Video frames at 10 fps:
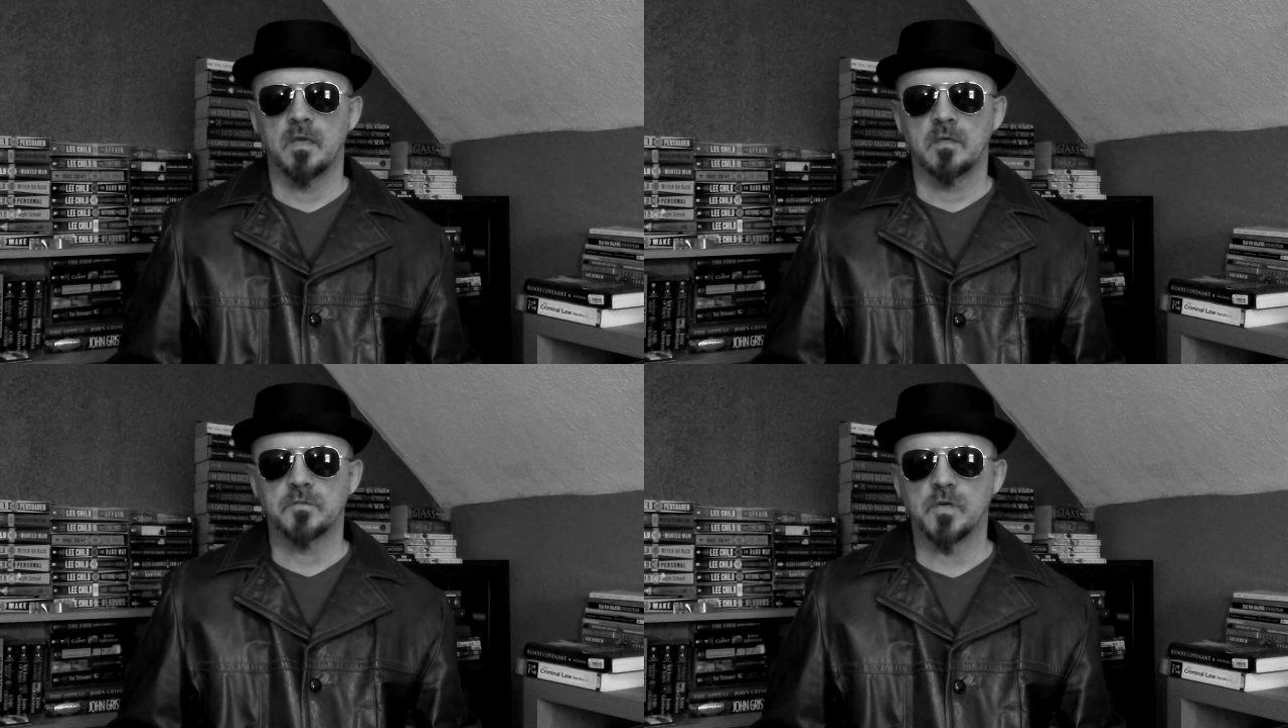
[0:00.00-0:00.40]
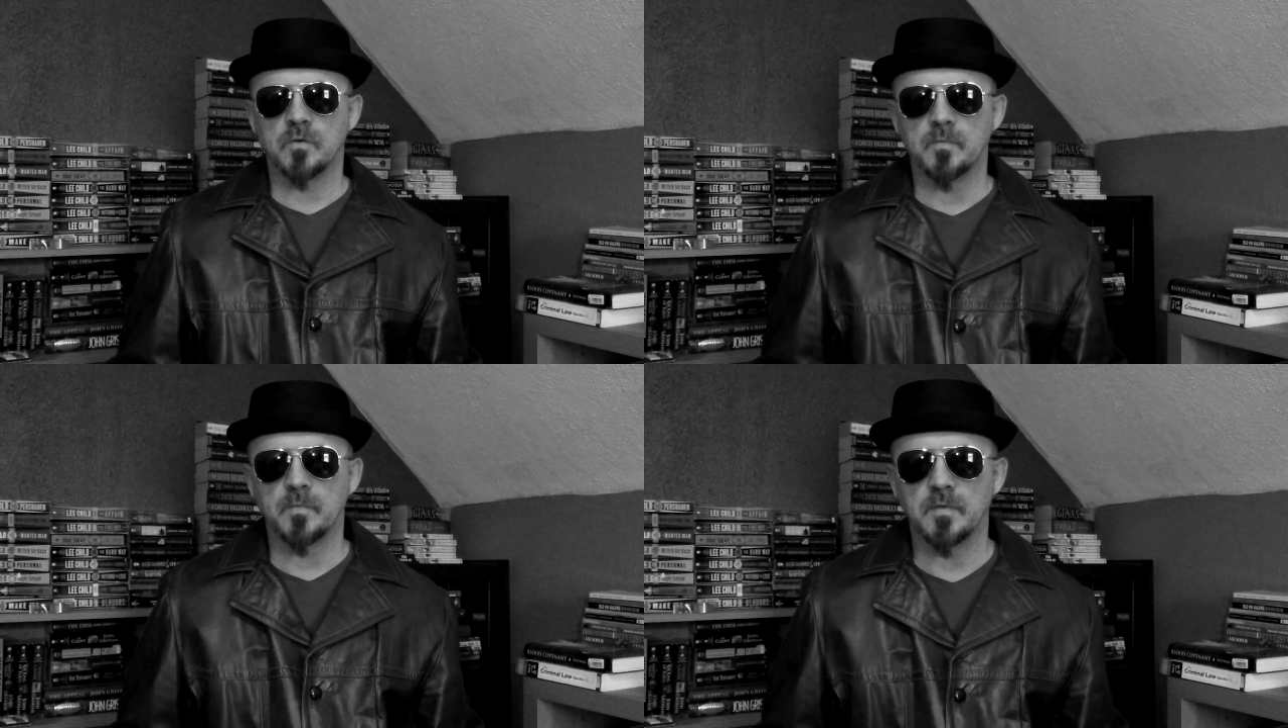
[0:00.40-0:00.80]

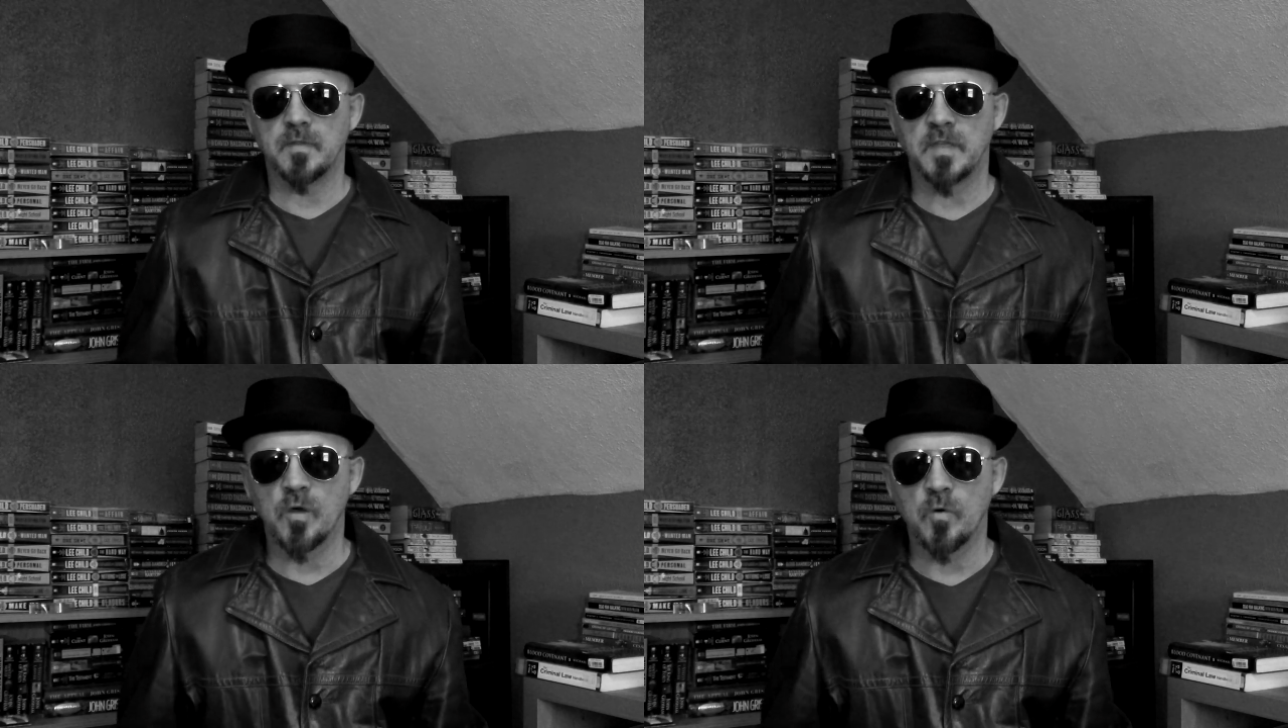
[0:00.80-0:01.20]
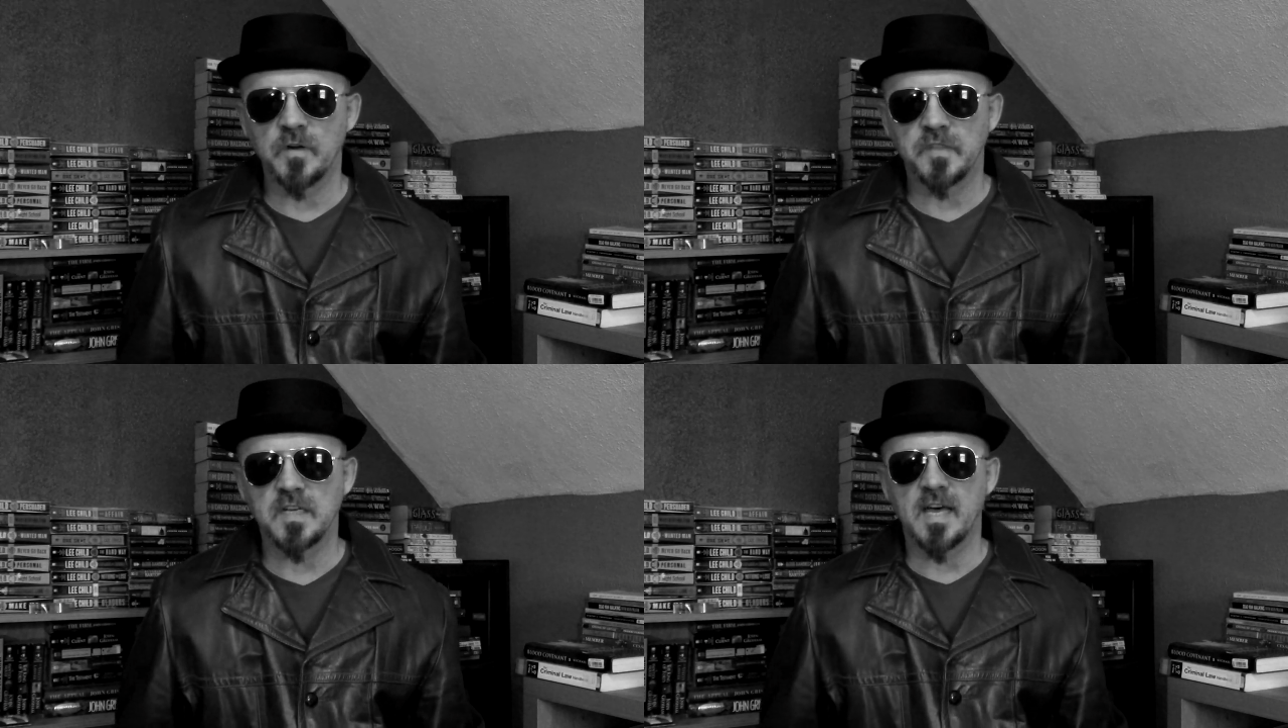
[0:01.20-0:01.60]
So the
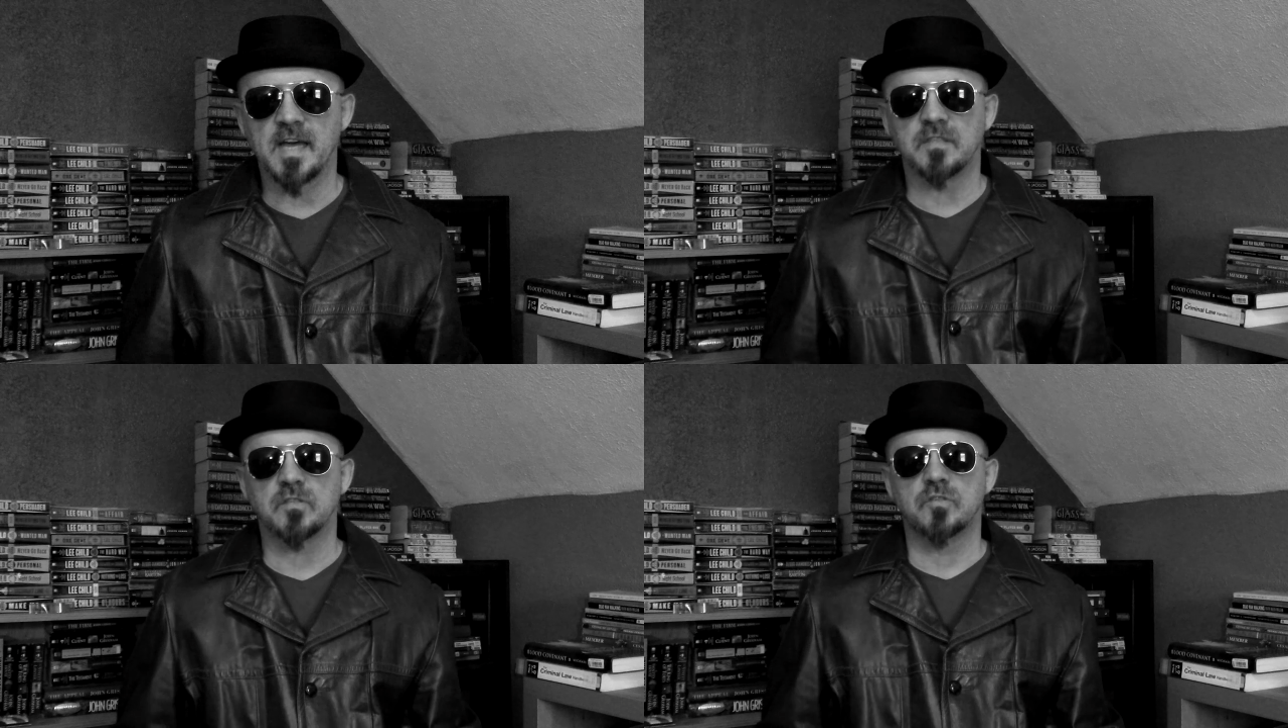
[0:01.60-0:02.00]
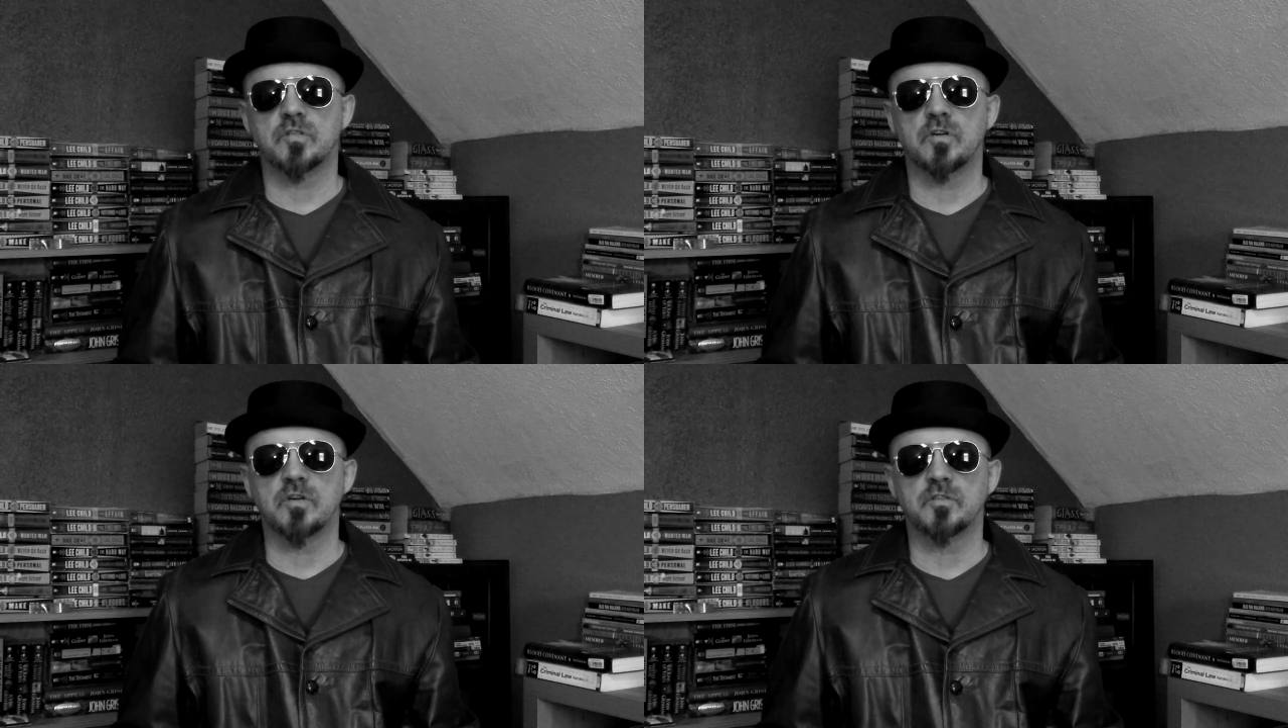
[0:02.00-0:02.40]
Orthodox
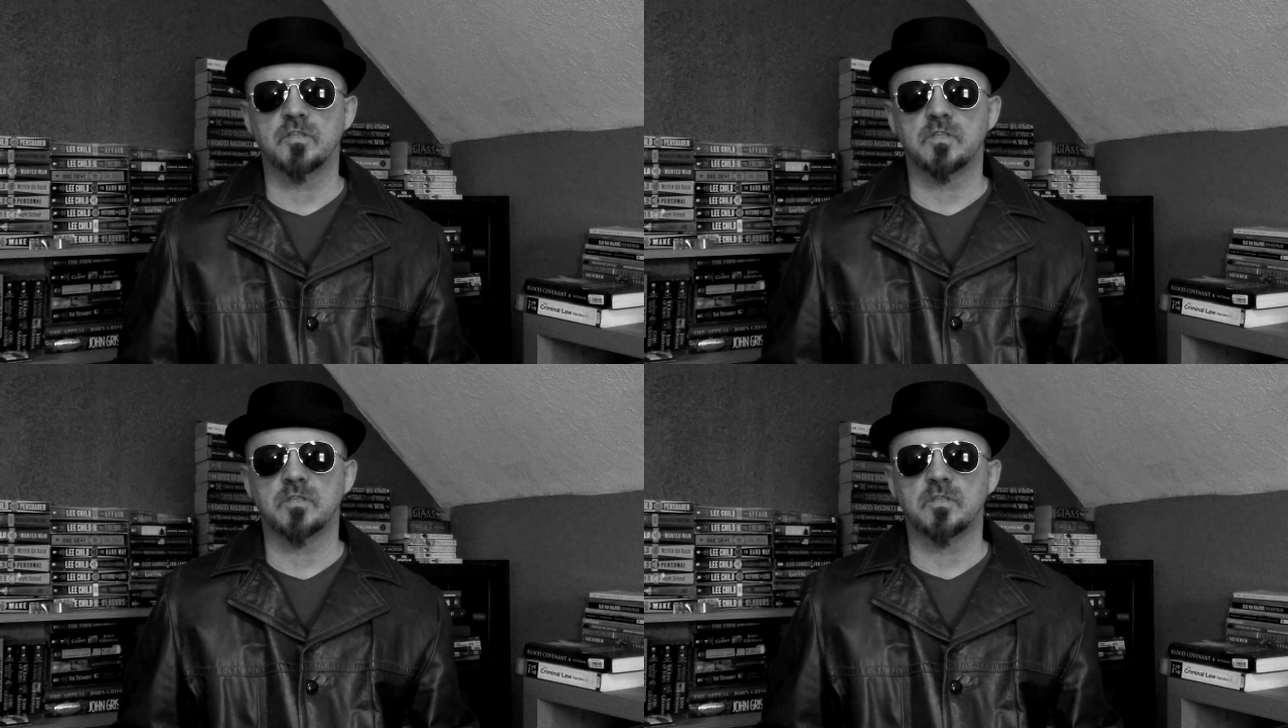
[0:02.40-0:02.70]
Church